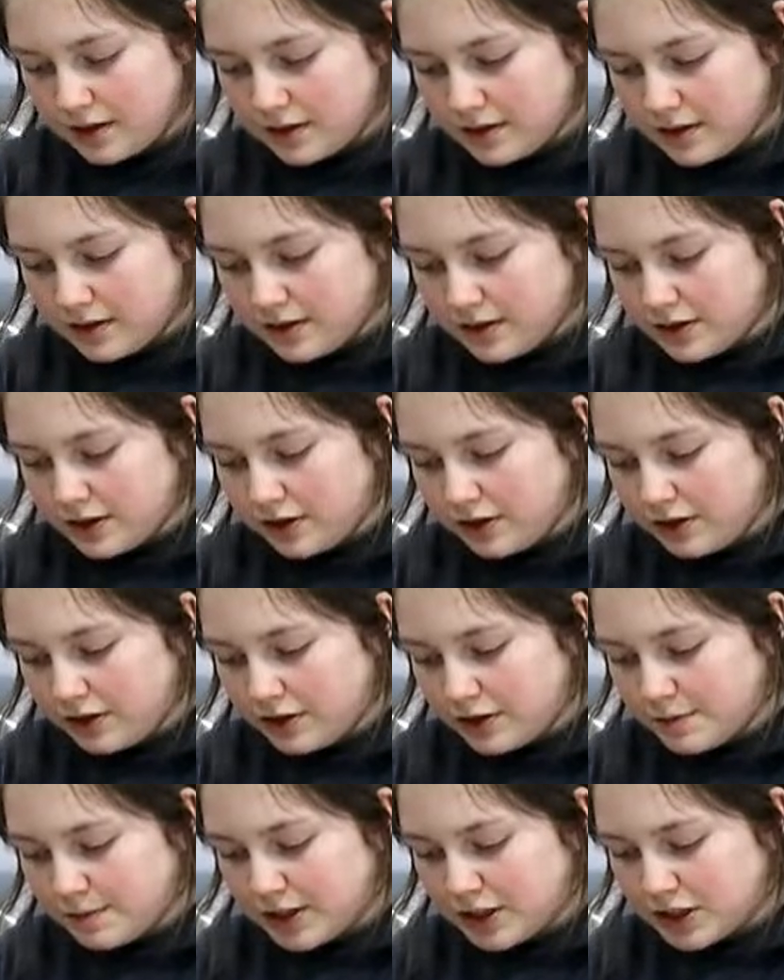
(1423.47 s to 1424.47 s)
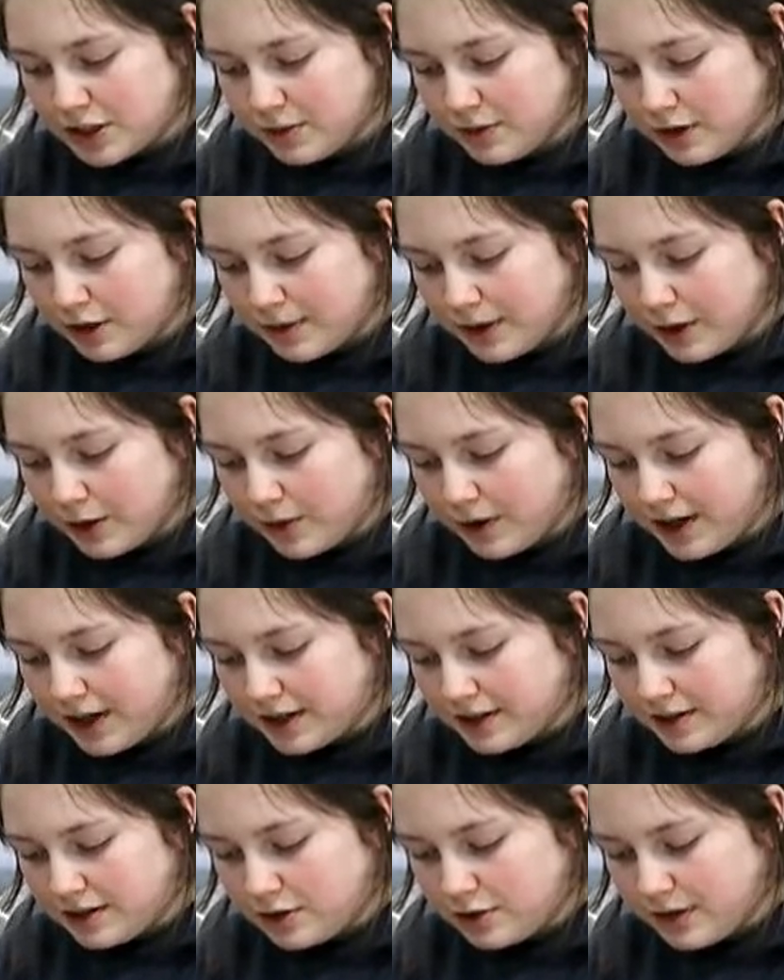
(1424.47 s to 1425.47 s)
So you especially want to be
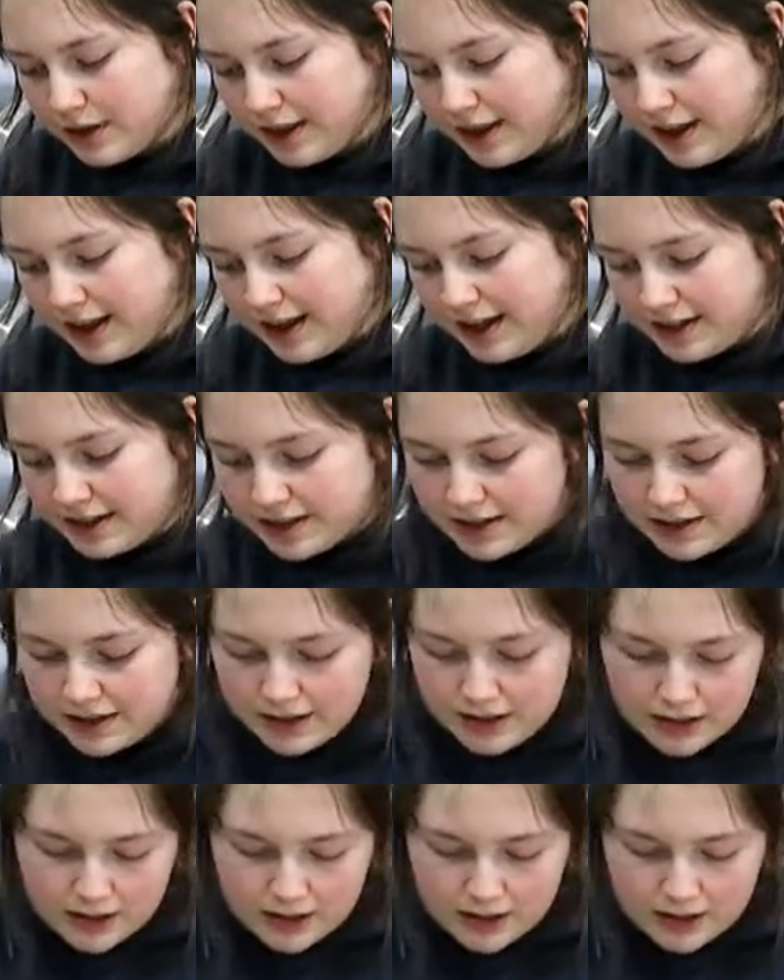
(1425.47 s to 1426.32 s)
quick doing this,